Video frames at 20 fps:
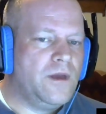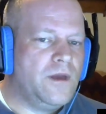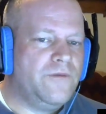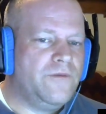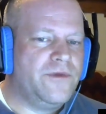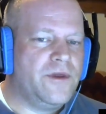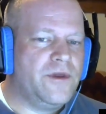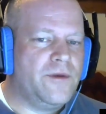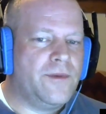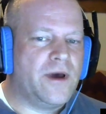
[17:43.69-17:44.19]

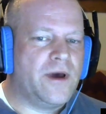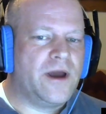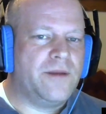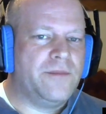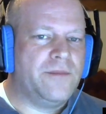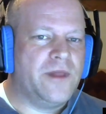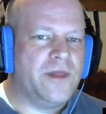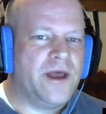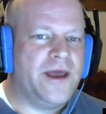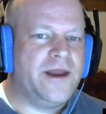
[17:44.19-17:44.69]
for their
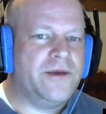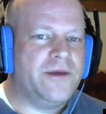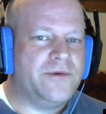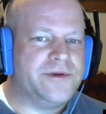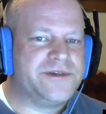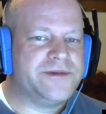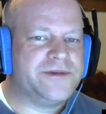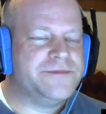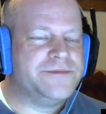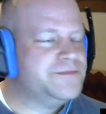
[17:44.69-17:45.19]
bottom line, it
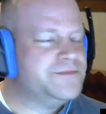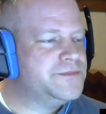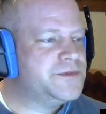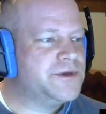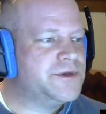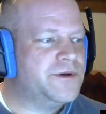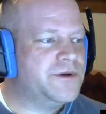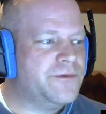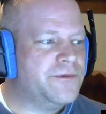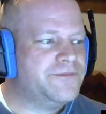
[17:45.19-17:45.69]
wasn't.
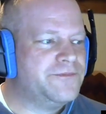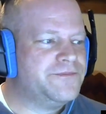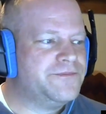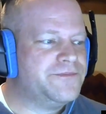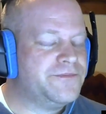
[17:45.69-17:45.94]
So